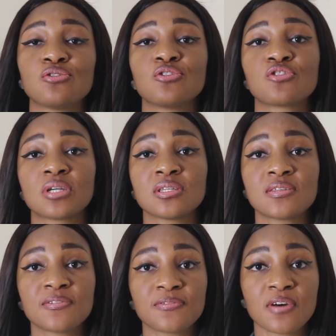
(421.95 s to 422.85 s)
to
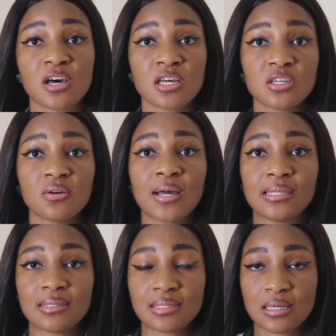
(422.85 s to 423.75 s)
transfer your
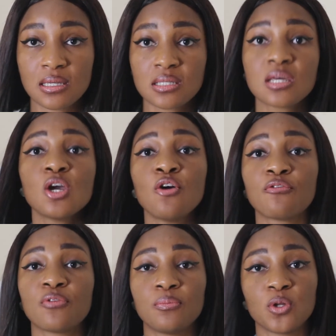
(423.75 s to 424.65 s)
answers
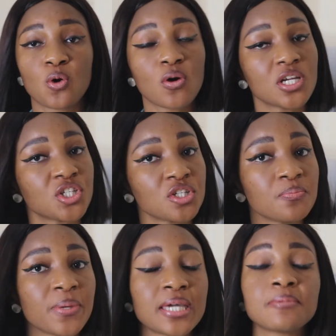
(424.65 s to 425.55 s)
from the
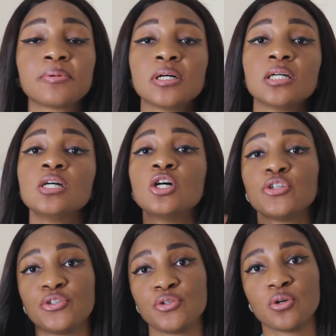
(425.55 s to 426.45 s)
question paper
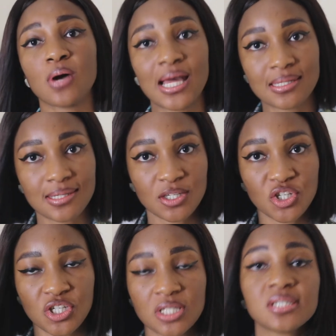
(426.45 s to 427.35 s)
to your answer
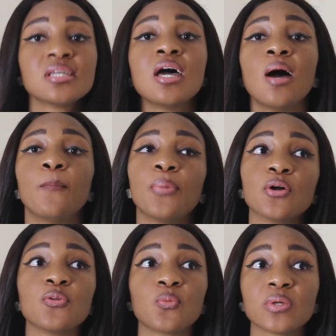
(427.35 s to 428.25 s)
sheet.
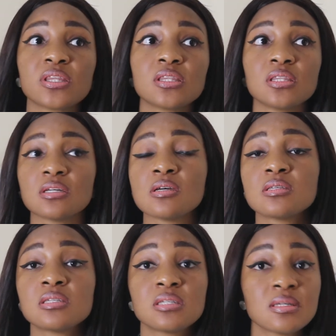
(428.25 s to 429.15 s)
But with the
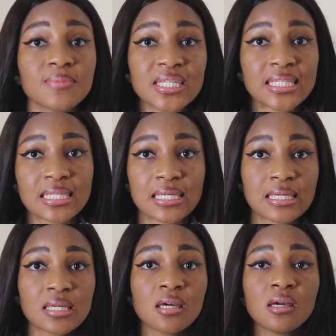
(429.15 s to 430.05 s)

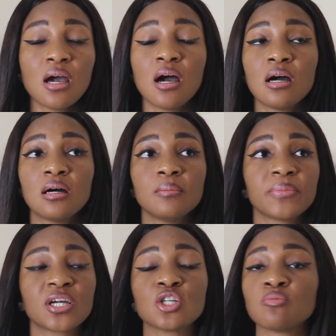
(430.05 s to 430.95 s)
CBT,
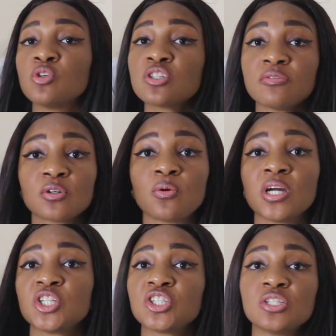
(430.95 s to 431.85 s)
because most of the
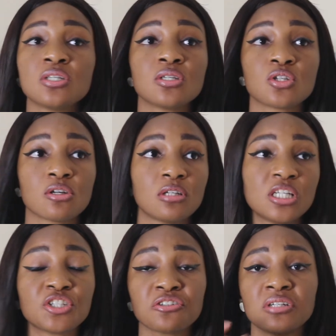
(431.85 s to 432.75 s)
questions you're
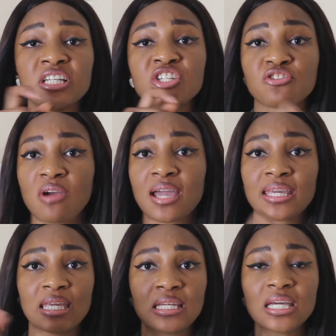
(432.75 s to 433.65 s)
literally
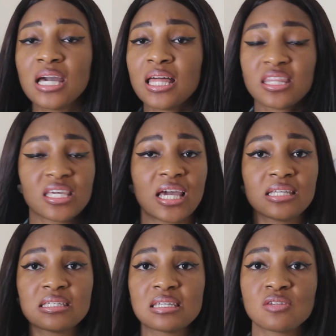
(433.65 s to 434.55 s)
dragging the
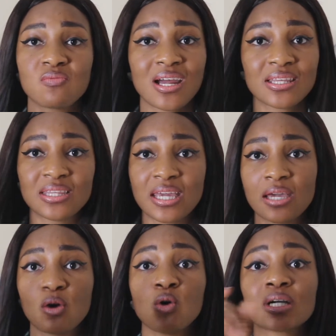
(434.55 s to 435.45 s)
answers right
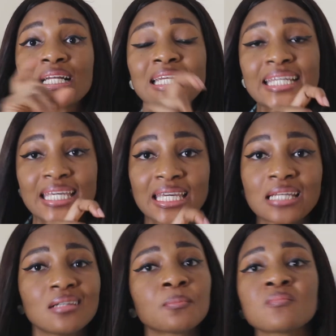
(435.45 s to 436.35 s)
there or
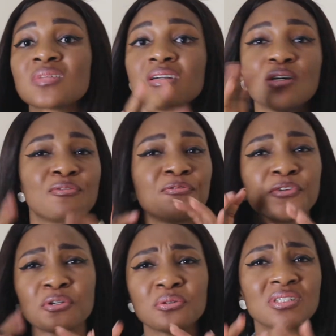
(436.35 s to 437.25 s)
clicking a
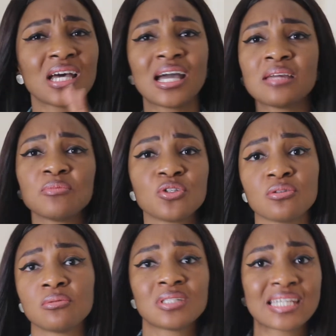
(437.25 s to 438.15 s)
few times
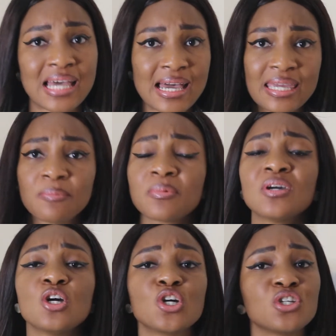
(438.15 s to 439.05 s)
you will type,
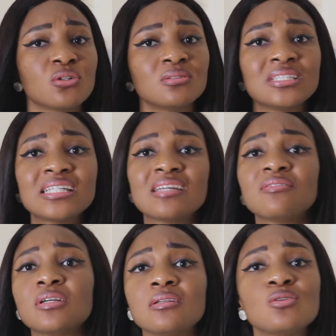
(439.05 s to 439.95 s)
you're only
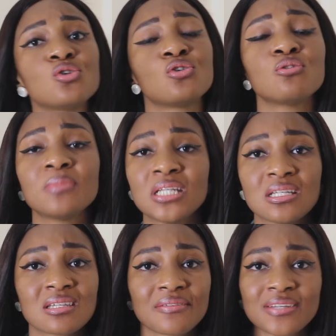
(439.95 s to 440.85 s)
given 2
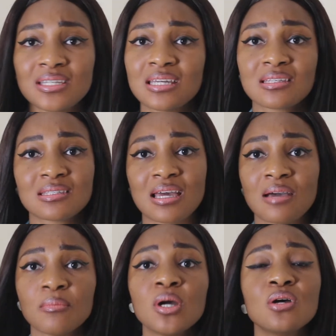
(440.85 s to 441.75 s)
minutes after the
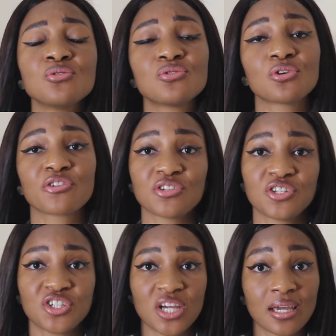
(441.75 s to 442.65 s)
exam to
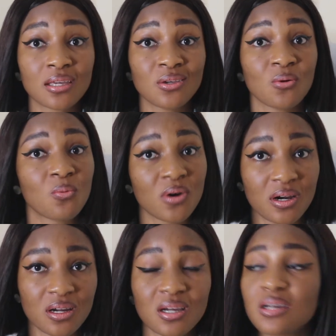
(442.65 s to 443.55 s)
cross-check your
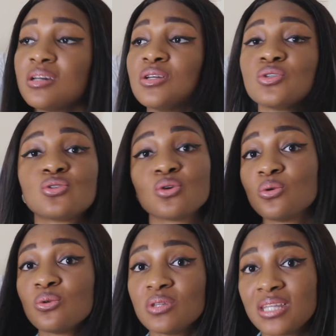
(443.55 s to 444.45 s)
work.
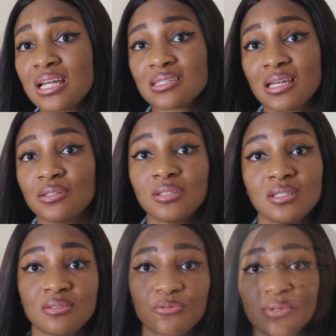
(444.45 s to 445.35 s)
So that's
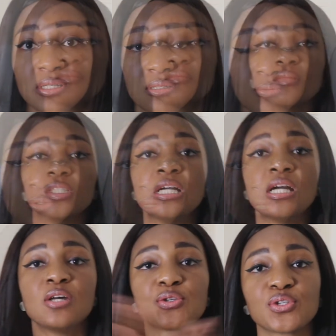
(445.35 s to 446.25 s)
another difference.
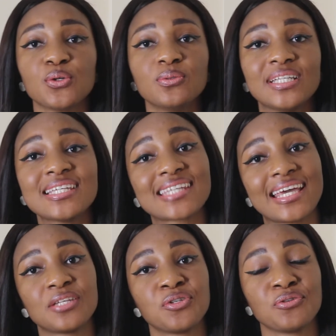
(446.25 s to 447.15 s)
So let's
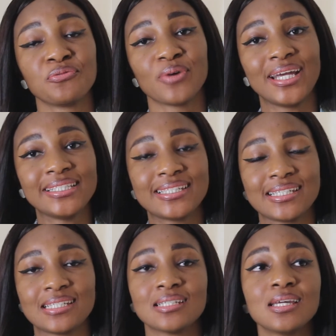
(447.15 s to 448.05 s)
get to
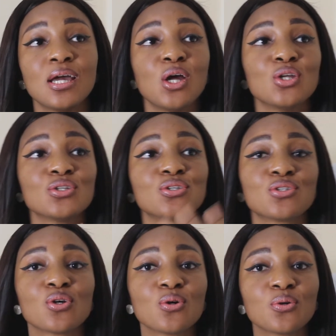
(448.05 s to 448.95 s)
writing.
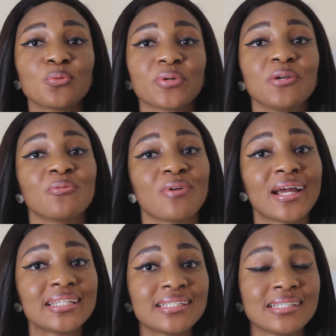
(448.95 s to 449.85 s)
So with
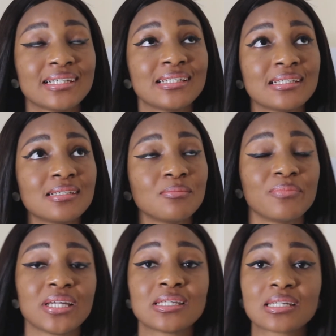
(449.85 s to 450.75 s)
writing,
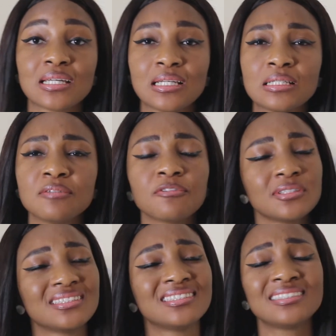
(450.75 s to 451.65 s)
basically for
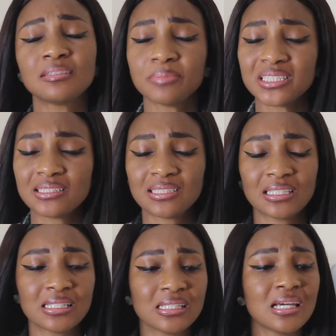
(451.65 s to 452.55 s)
the
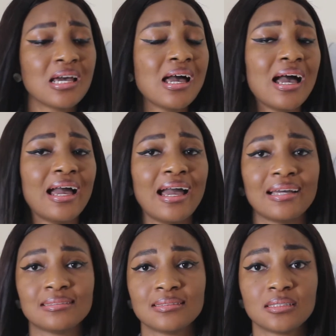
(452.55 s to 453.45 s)
CBT
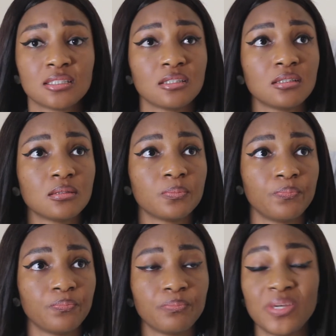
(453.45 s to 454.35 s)

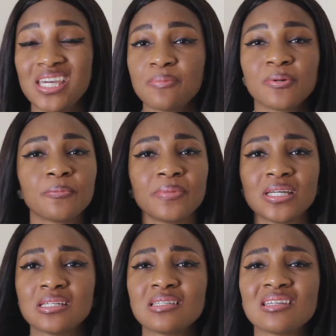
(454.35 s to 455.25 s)
and
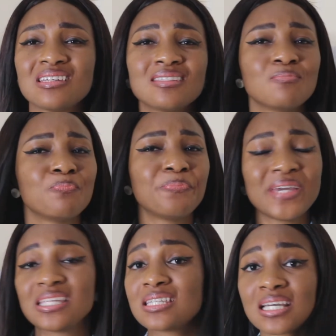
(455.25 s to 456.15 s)
paper-based is
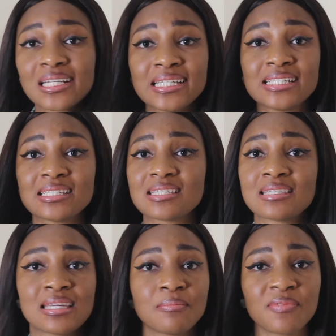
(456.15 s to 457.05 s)
basically the
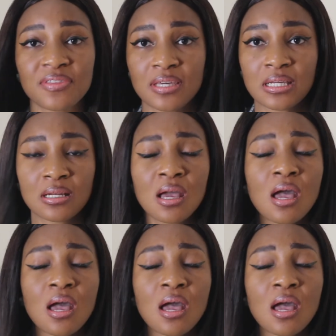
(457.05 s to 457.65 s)
same thing,